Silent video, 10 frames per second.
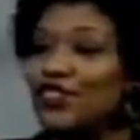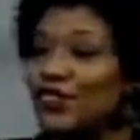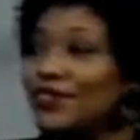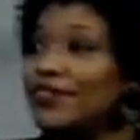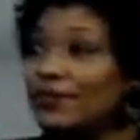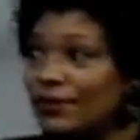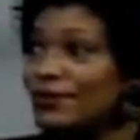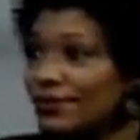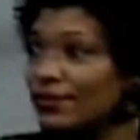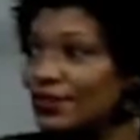you
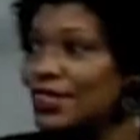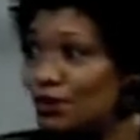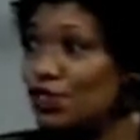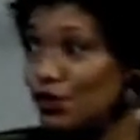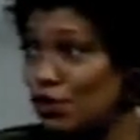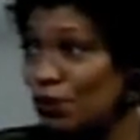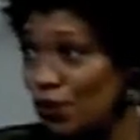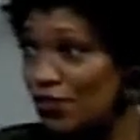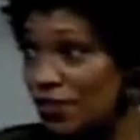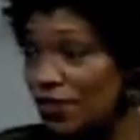did what you were
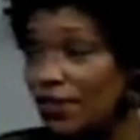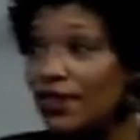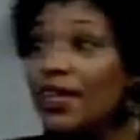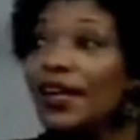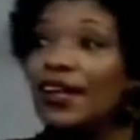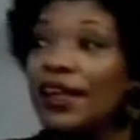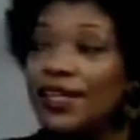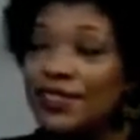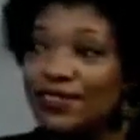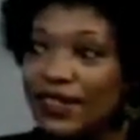supposed to do.
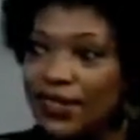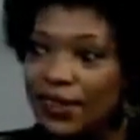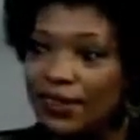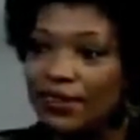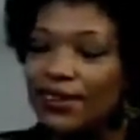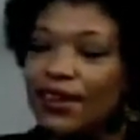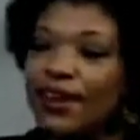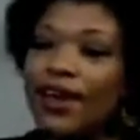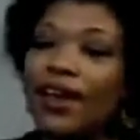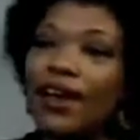Lots of kids.
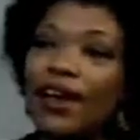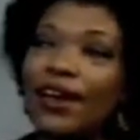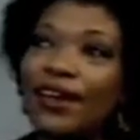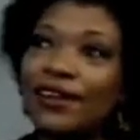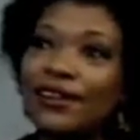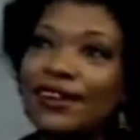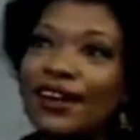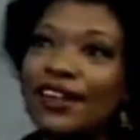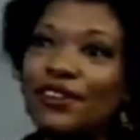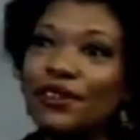And
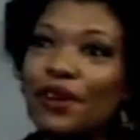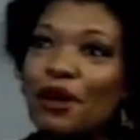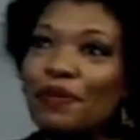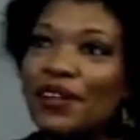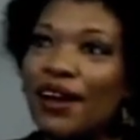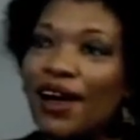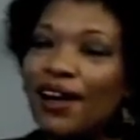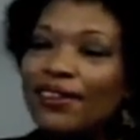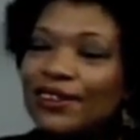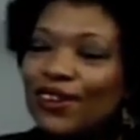I grew up in a
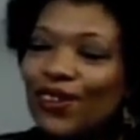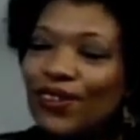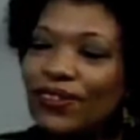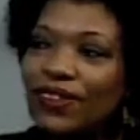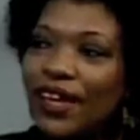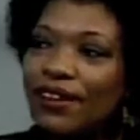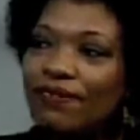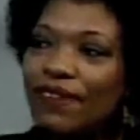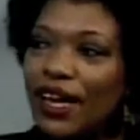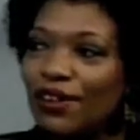household that
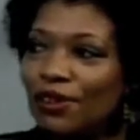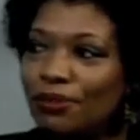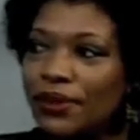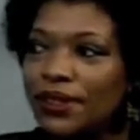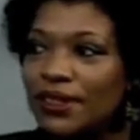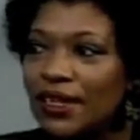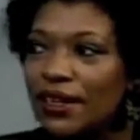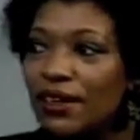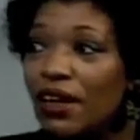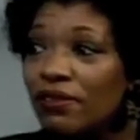valued books, that
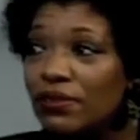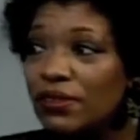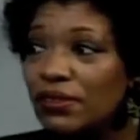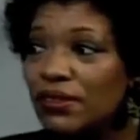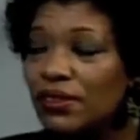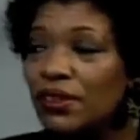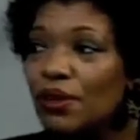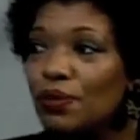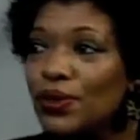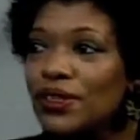loved,
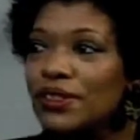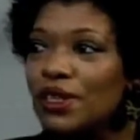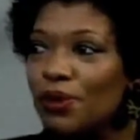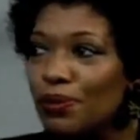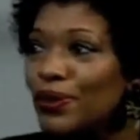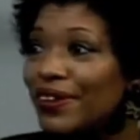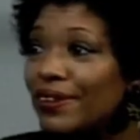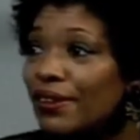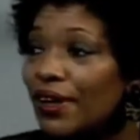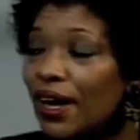books. There were books
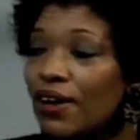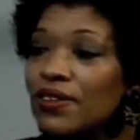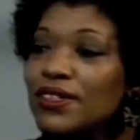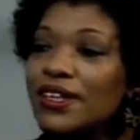in the house.